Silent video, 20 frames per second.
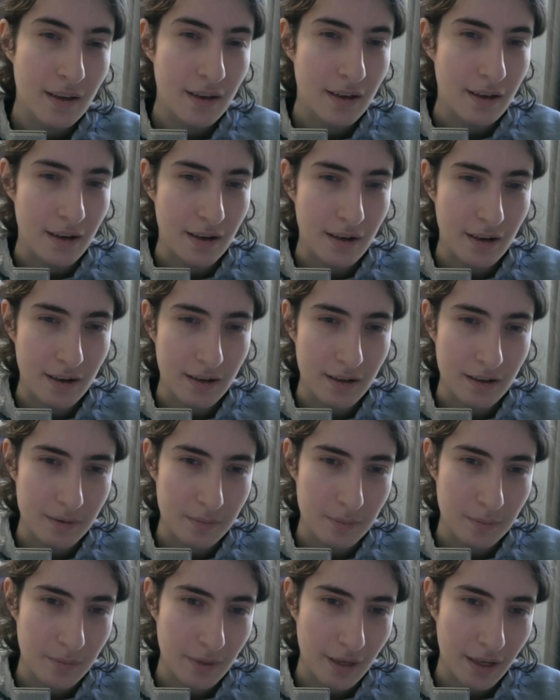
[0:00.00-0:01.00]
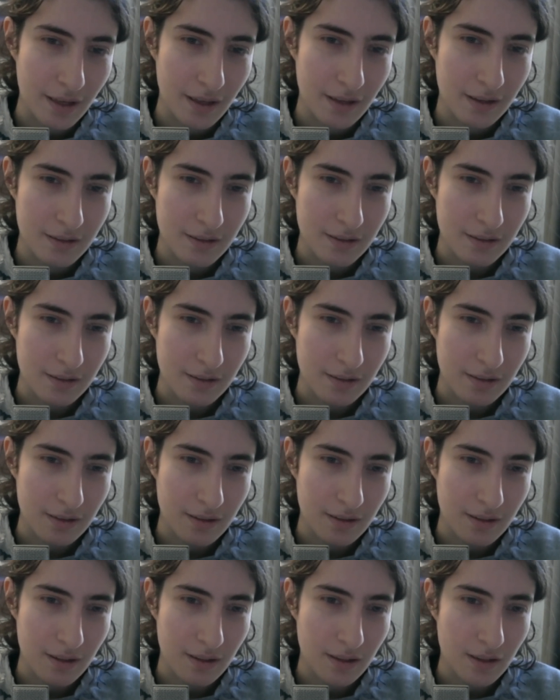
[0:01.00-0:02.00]
And
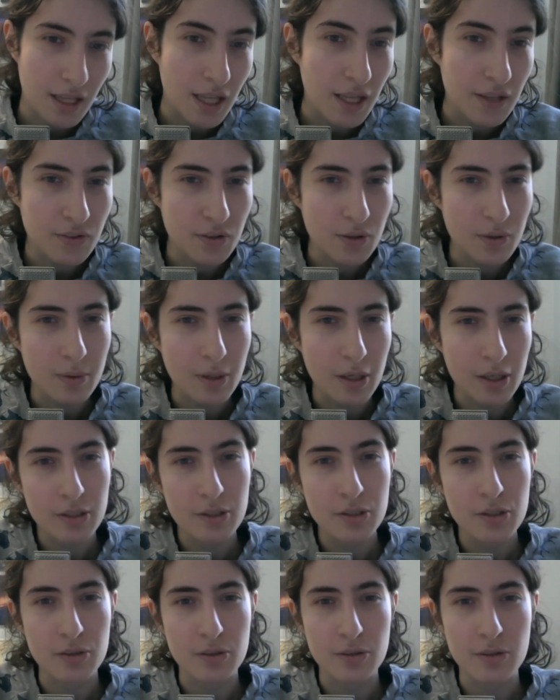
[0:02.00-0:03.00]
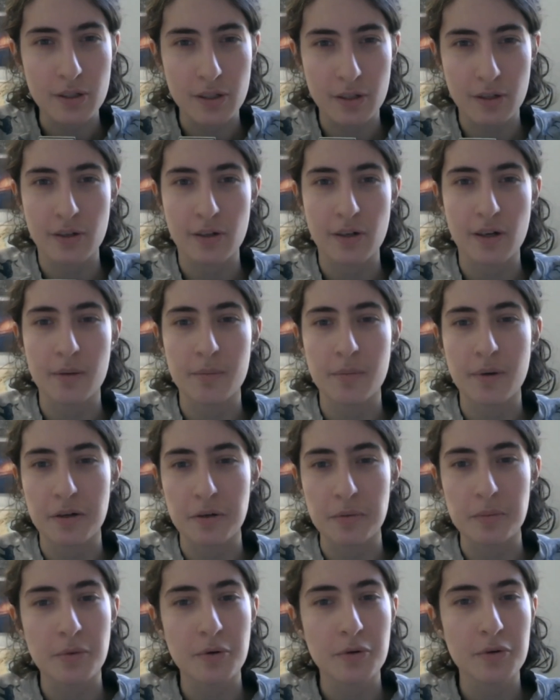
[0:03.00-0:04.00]
if you want to learn
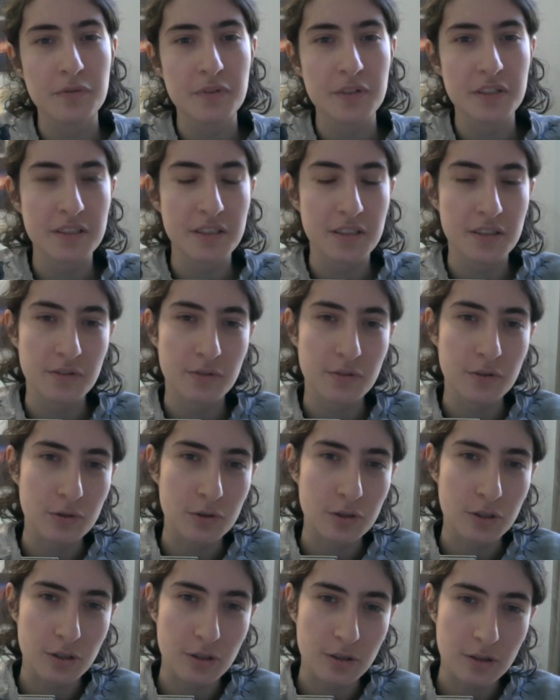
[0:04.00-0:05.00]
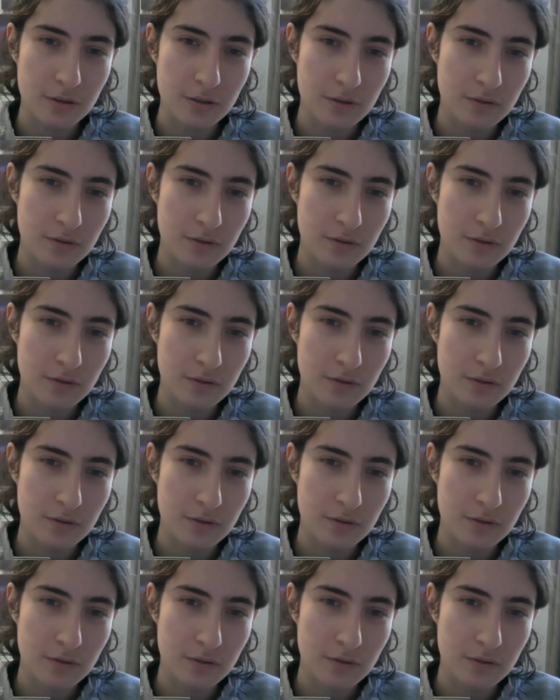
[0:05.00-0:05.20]
about more of these in the future,